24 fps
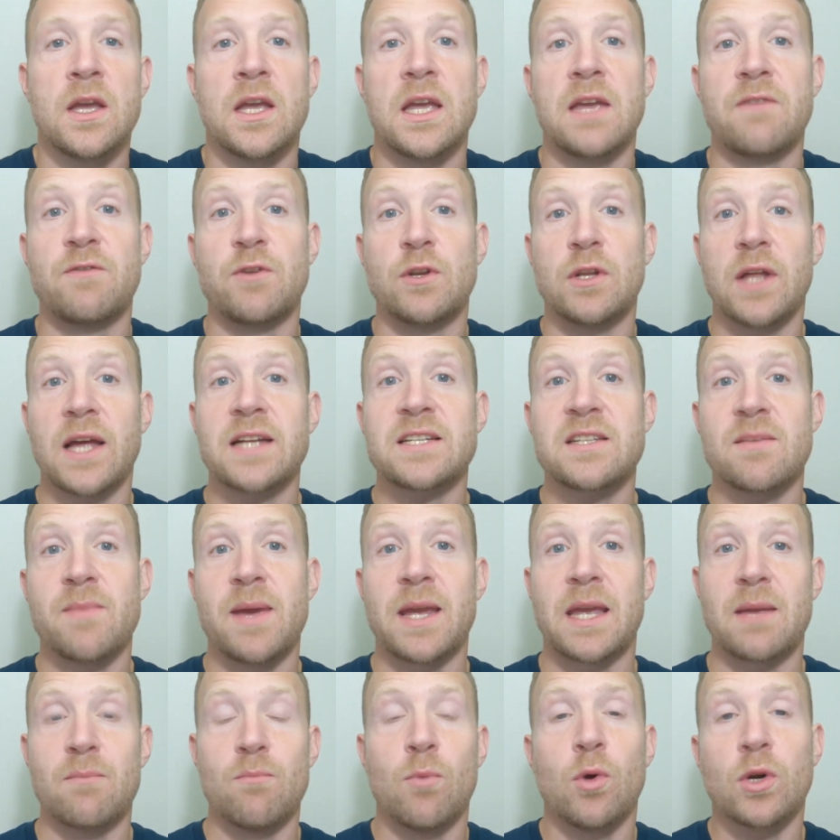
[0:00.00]
If you'd like to
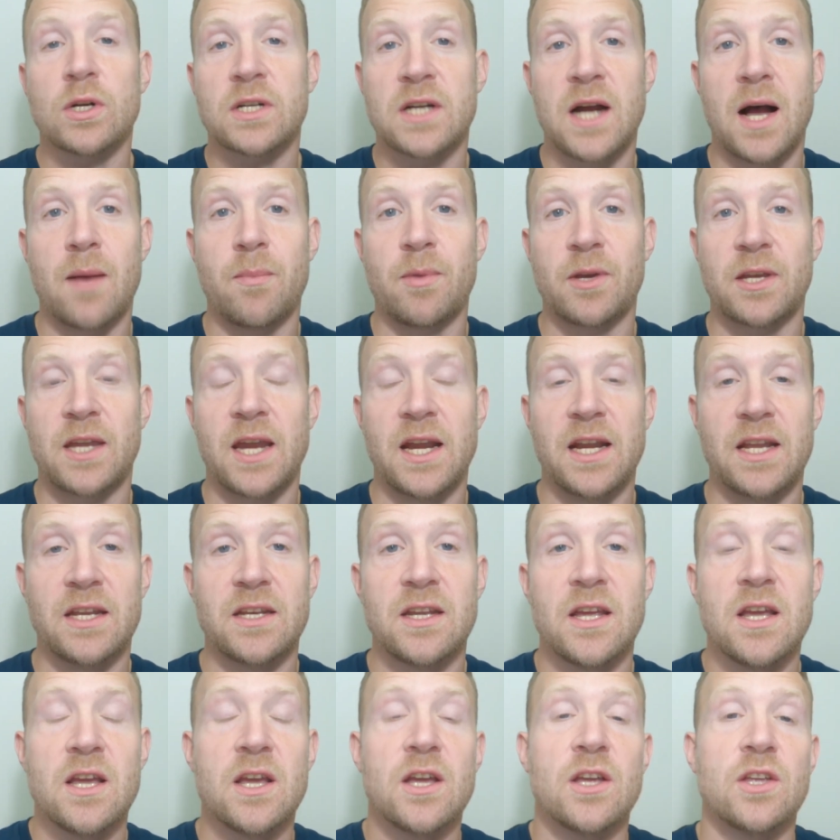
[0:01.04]
make it more complicated,
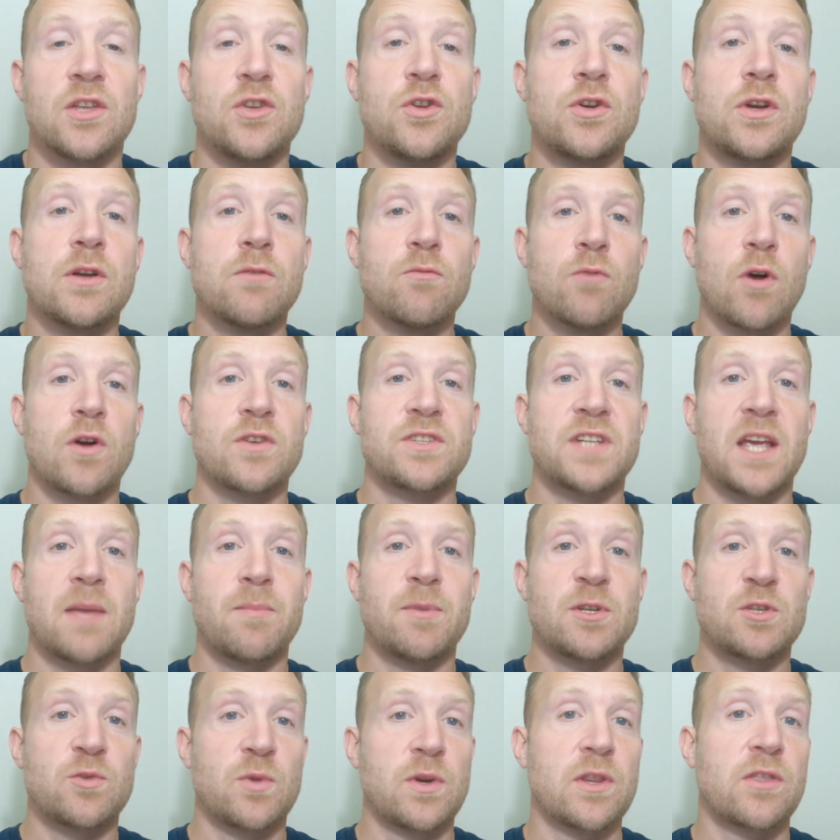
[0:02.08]
you can rotate
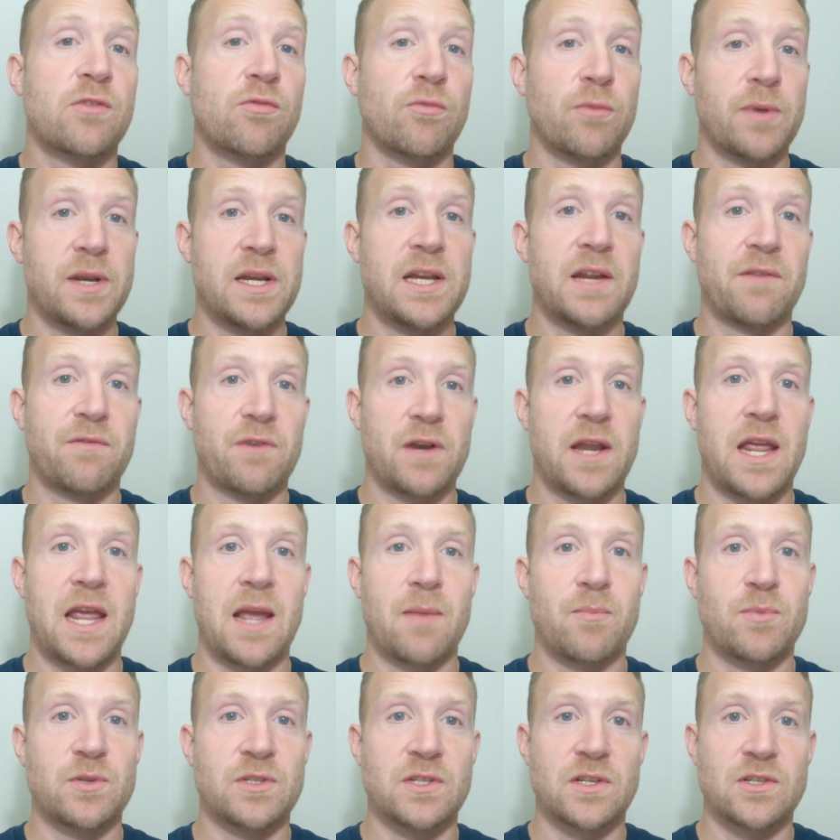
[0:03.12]
between three different
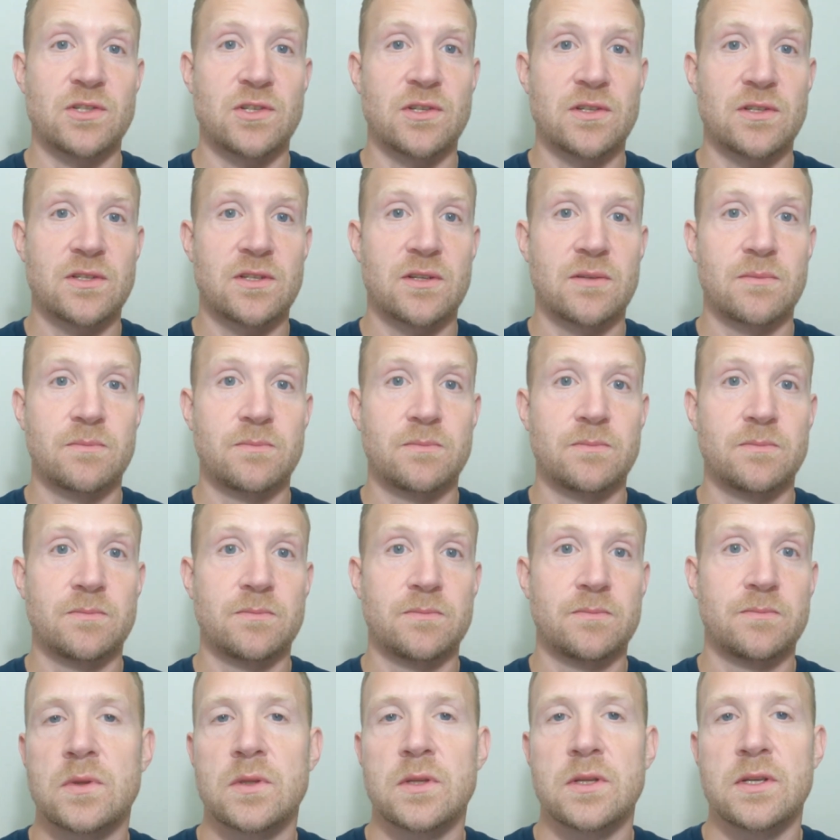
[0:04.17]
hand positions.
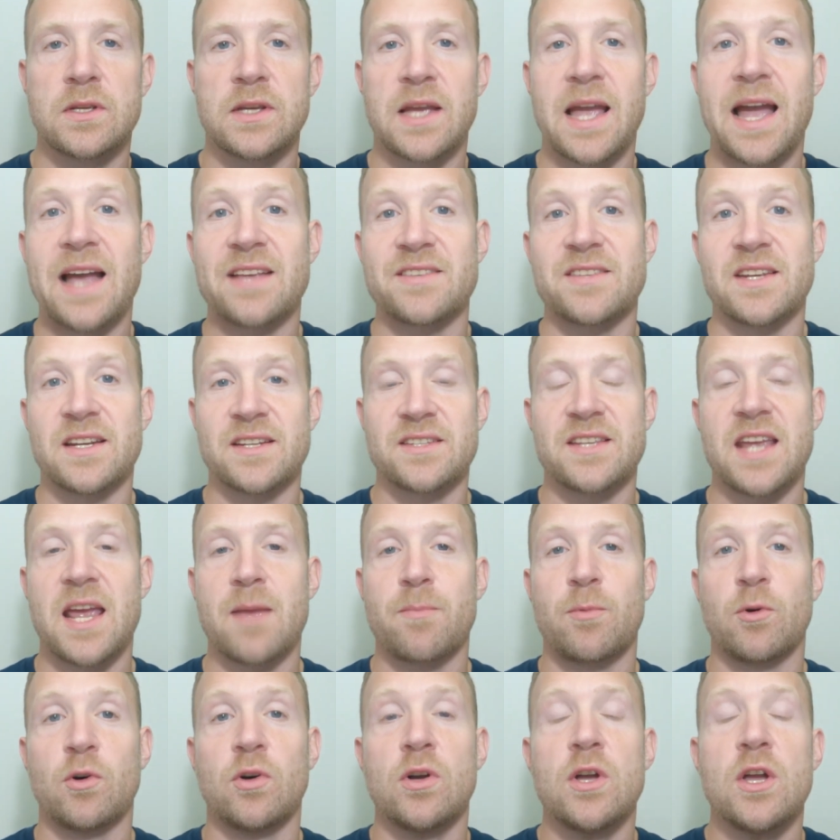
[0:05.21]
As an
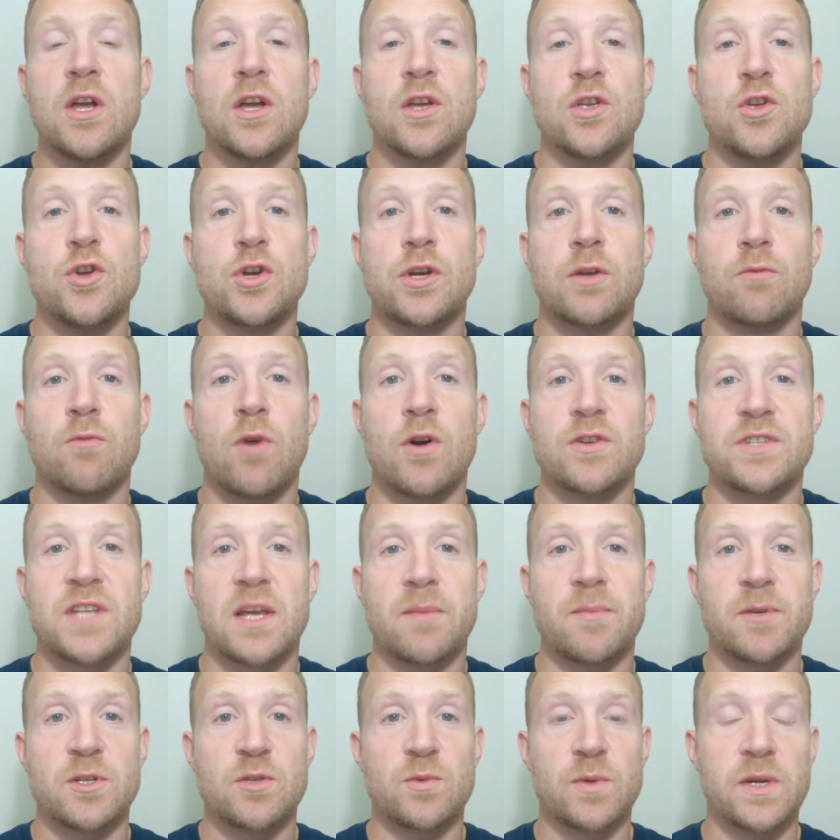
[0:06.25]
example, you can
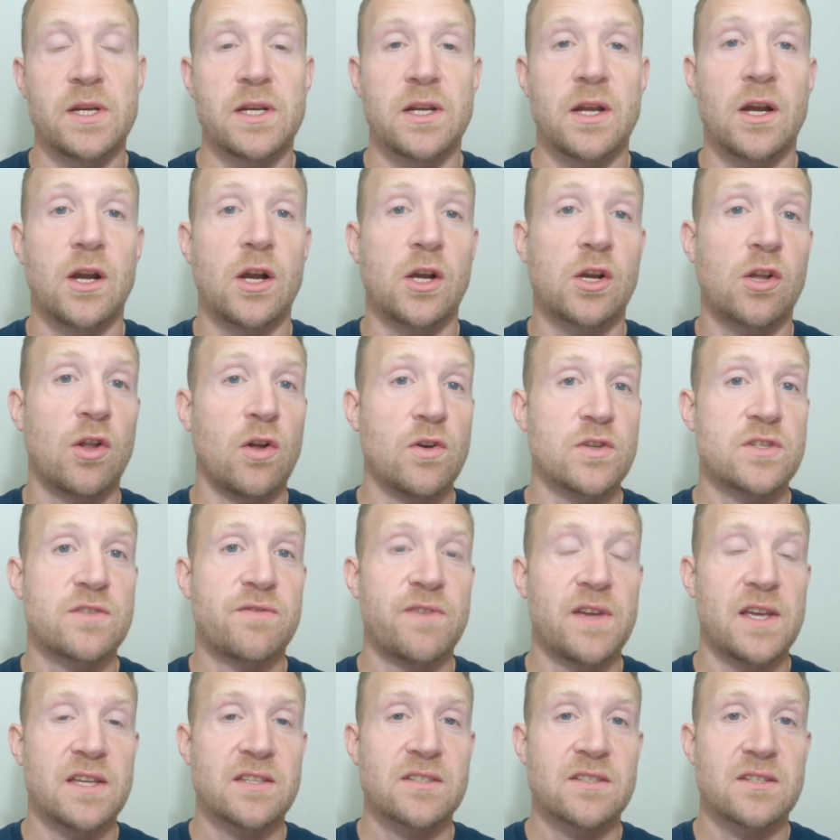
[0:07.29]
rotate between a closed
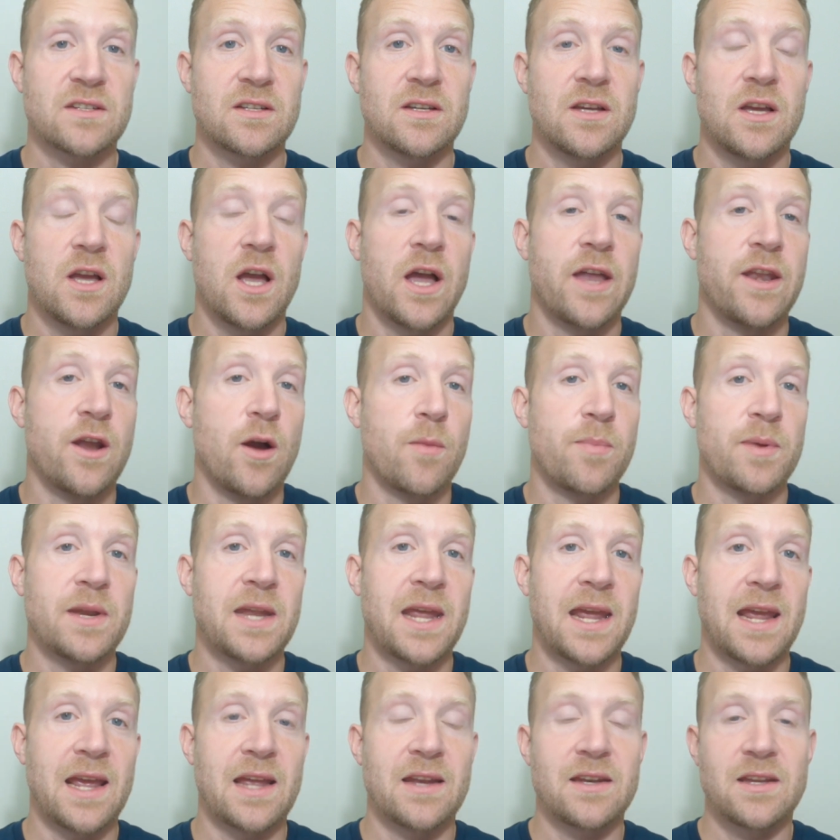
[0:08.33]
fist, an open
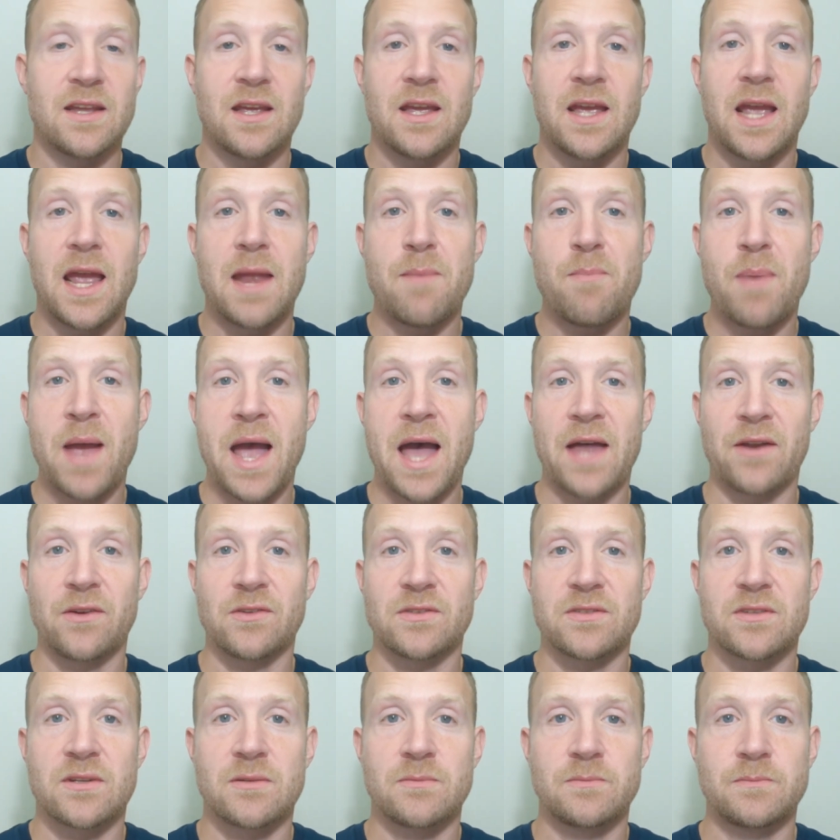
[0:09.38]
hand, and
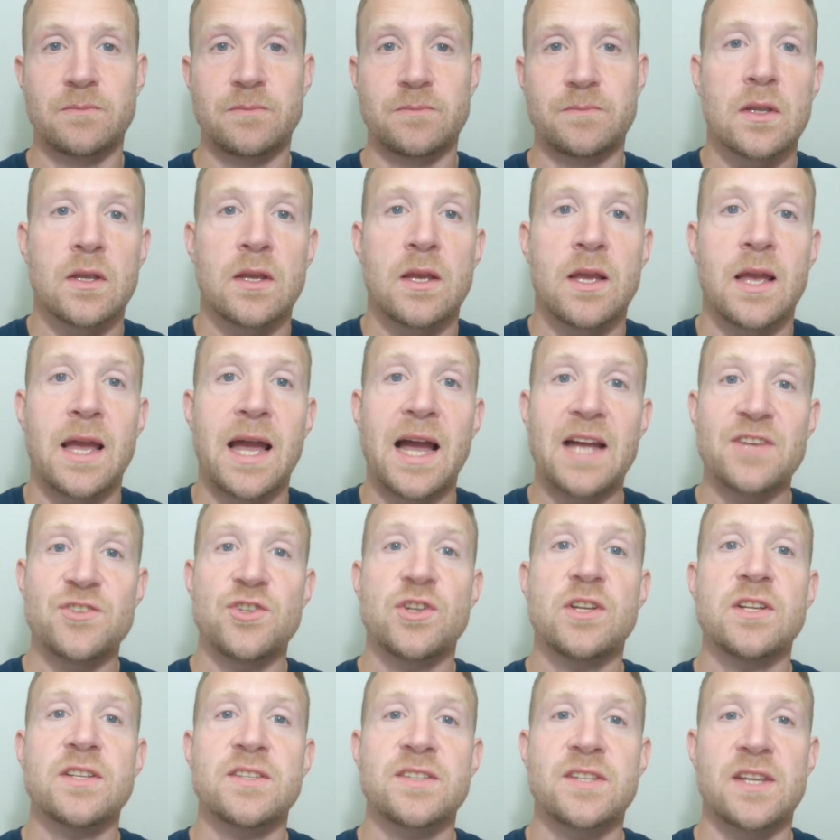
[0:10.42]
paddles. As you
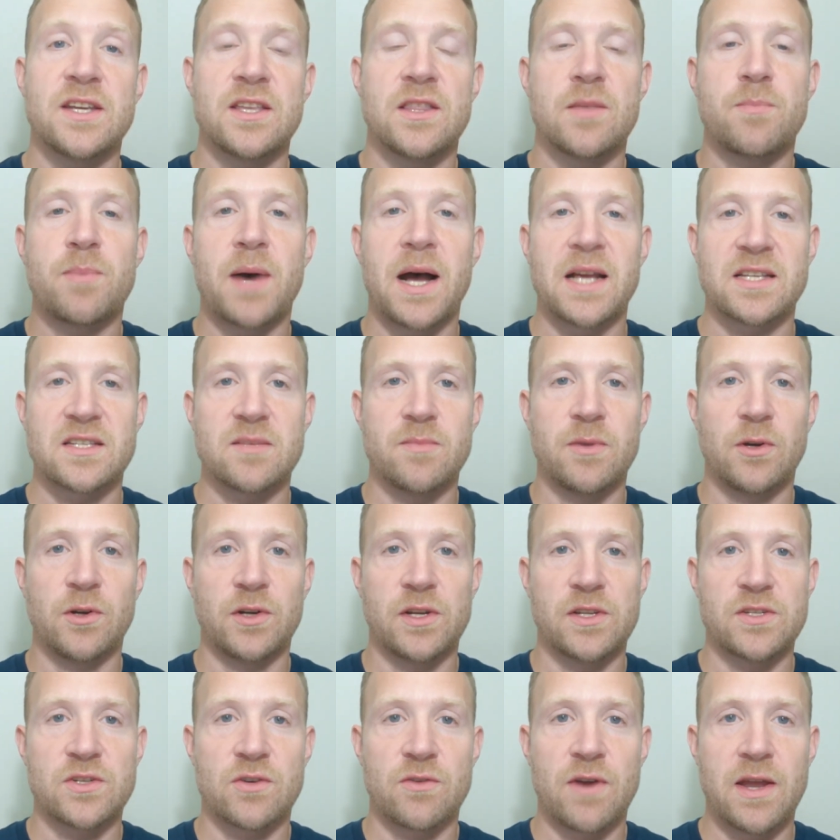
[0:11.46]
can see, the
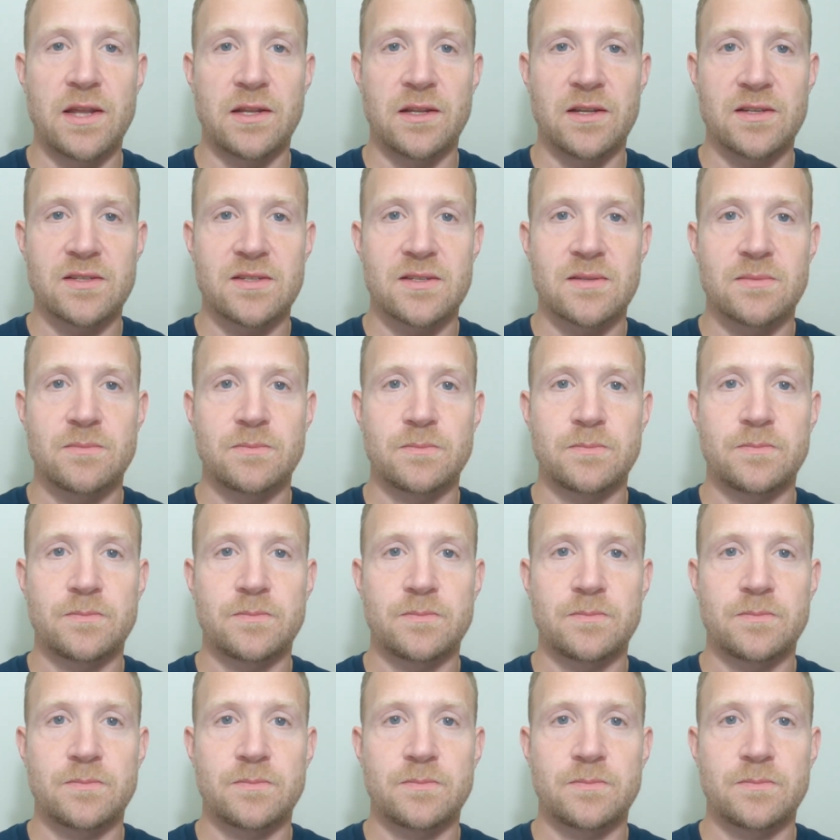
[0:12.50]
possibilities are endless.